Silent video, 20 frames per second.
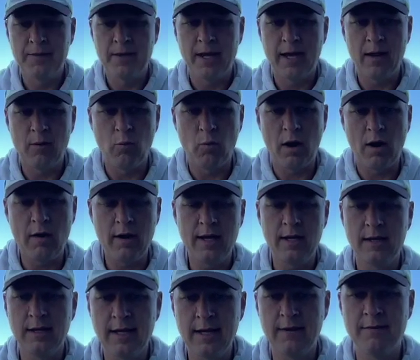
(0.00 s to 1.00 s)
and where
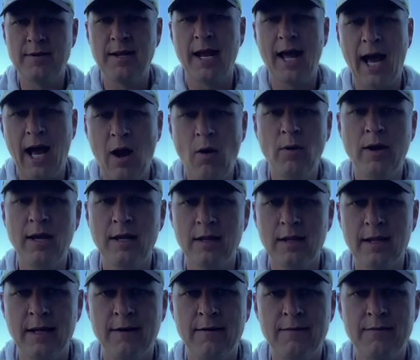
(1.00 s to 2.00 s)
he lived and how he
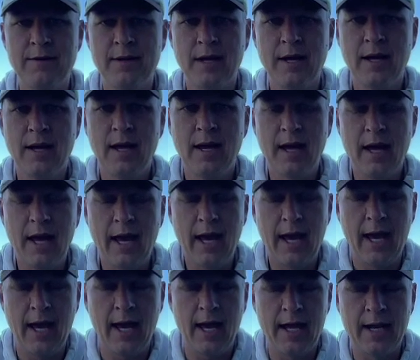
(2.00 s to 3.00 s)
lived.
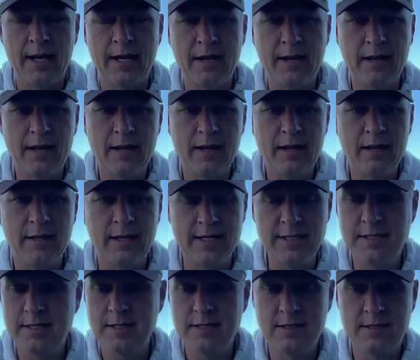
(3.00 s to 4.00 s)
And
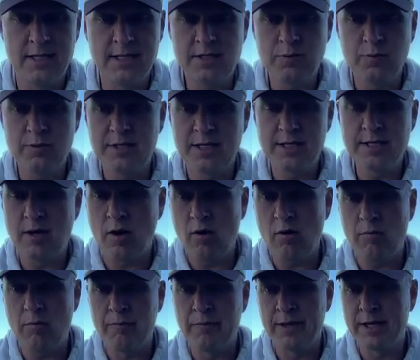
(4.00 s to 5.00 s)
this was his
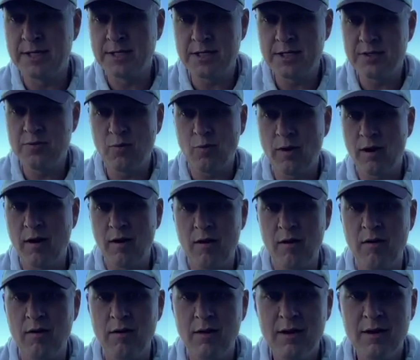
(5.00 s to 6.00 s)
home. This is
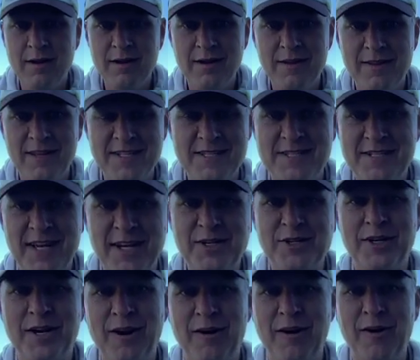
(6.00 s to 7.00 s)
where this
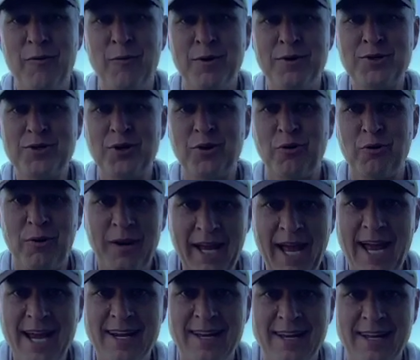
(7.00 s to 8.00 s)
dictionary was
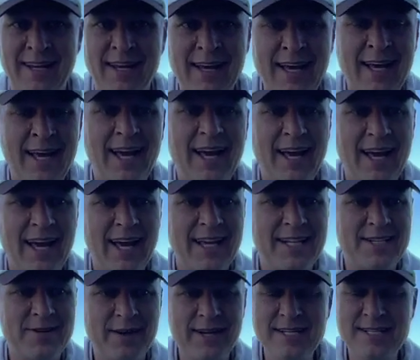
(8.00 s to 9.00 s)
created. And
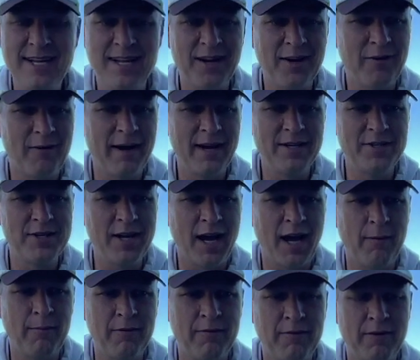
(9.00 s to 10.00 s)
so he's done a great
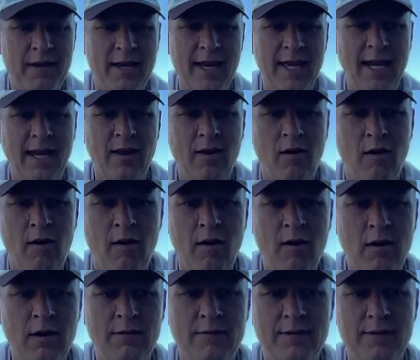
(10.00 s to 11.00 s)
job of getting all of